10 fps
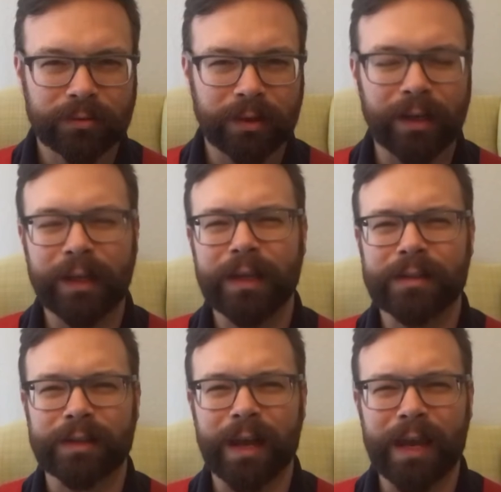And he
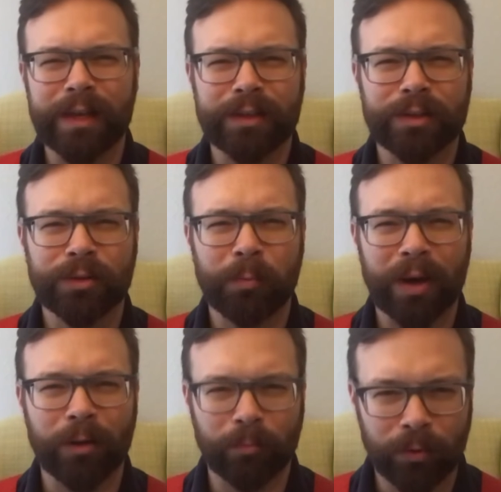is an
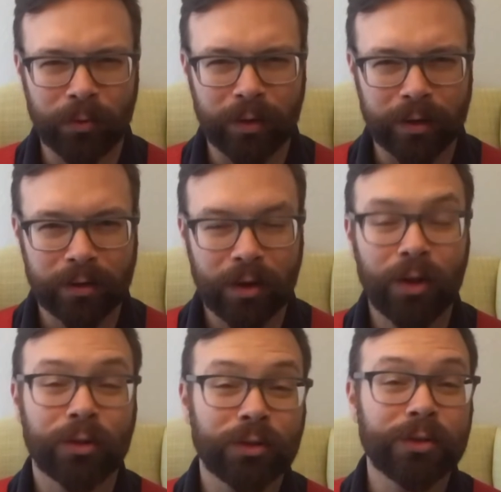82-pound boy,
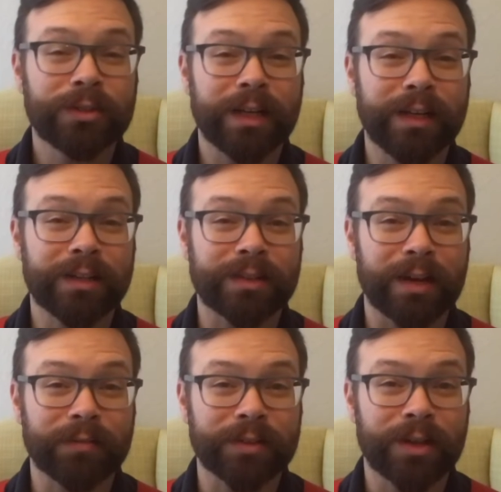learns that he doesn't
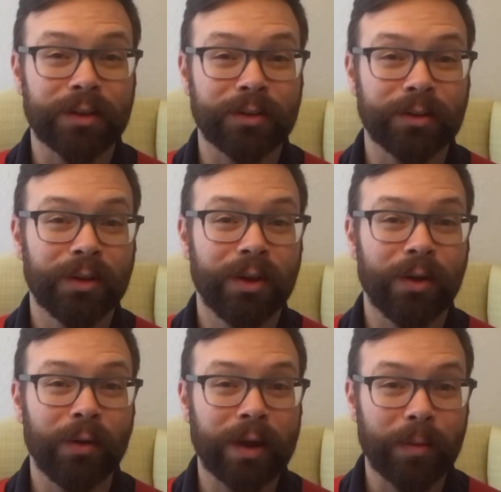have the skill,
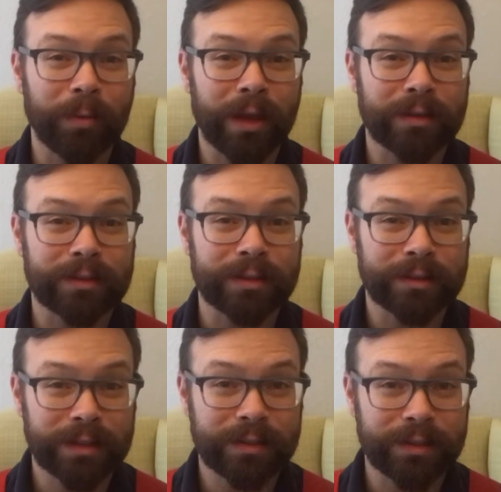going up against a
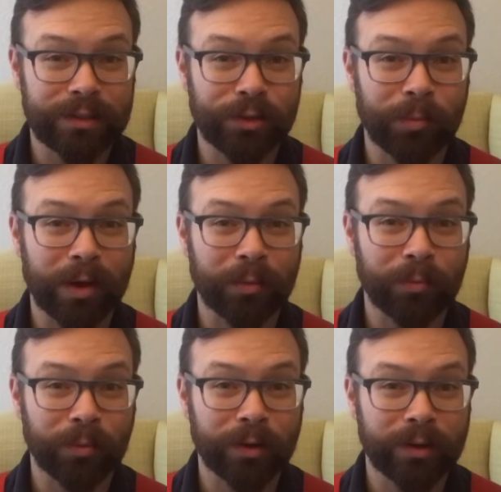62-pound
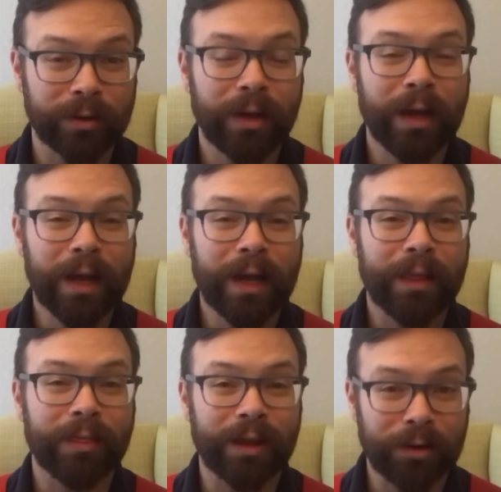boy
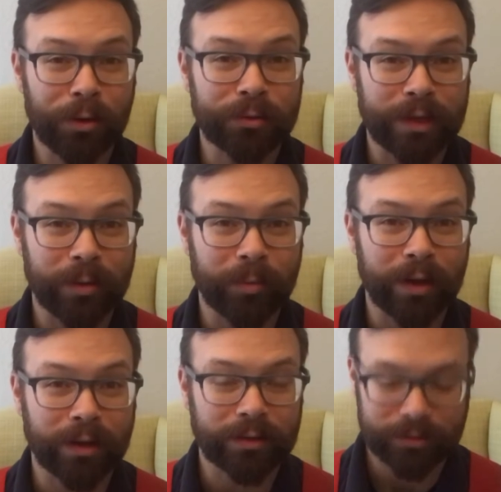that knows how to
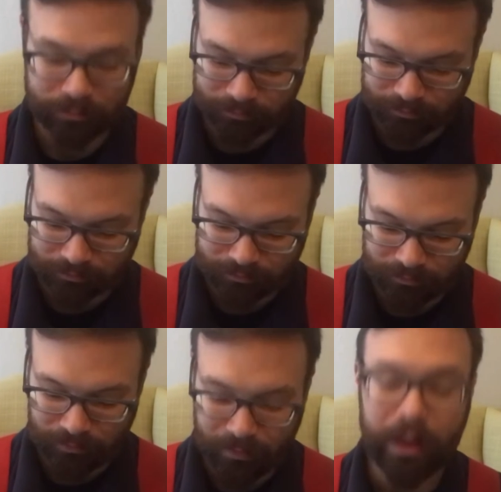box.
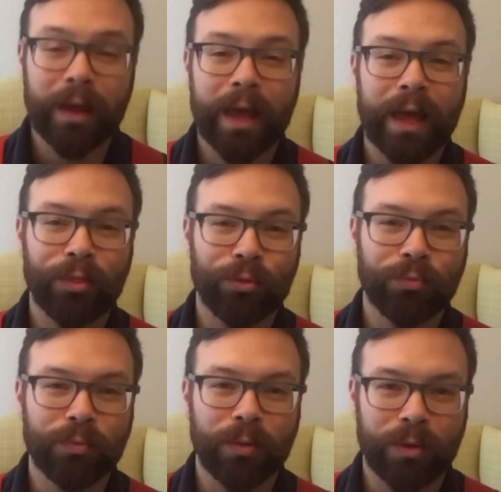And
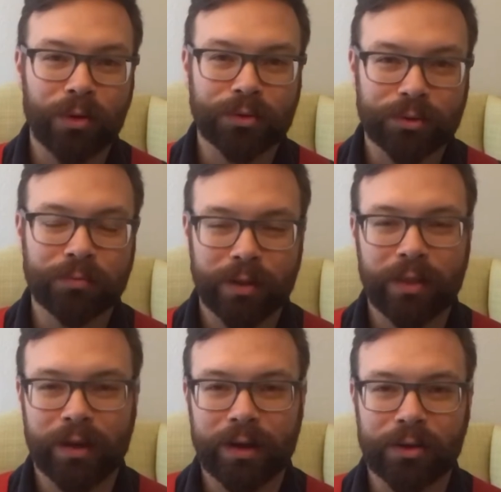
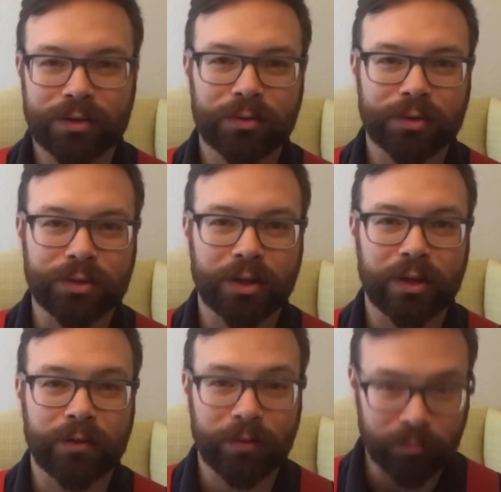then it goes through his
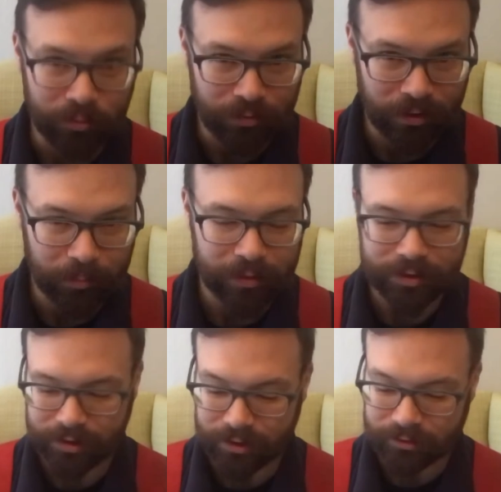journey of him developing the
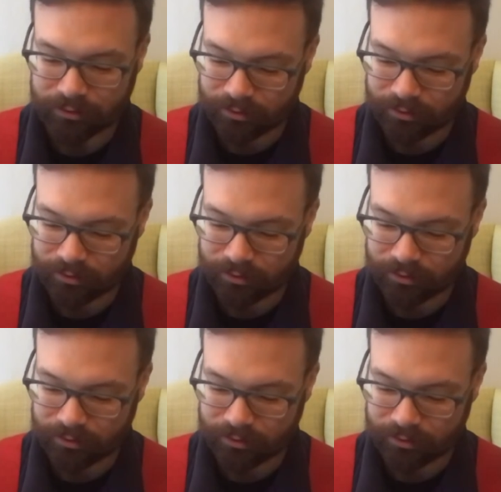skill.